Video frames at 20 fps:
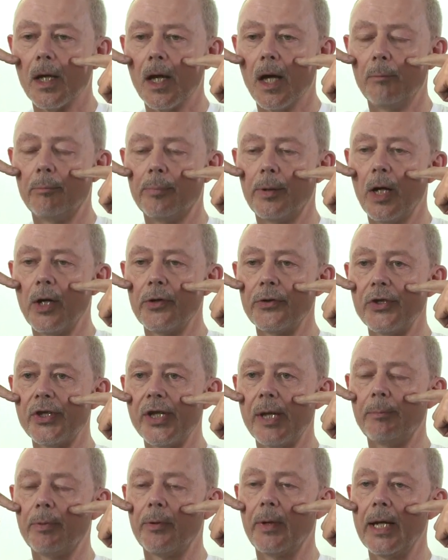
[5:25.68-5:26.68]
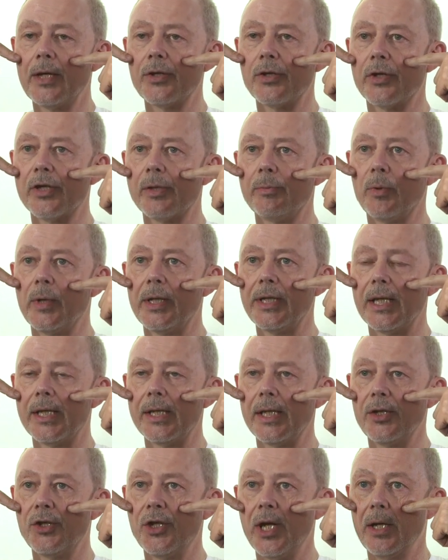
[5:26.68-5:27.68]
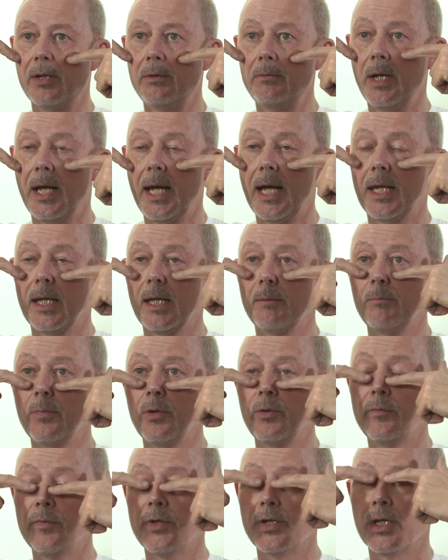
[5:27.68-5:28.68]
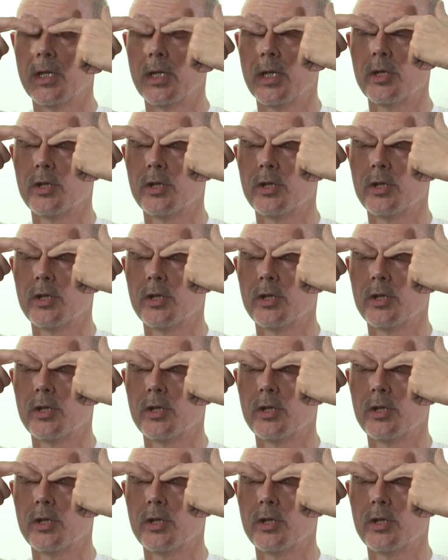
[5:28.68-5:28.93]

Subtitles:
A branch separates from the small intestine channel and then moves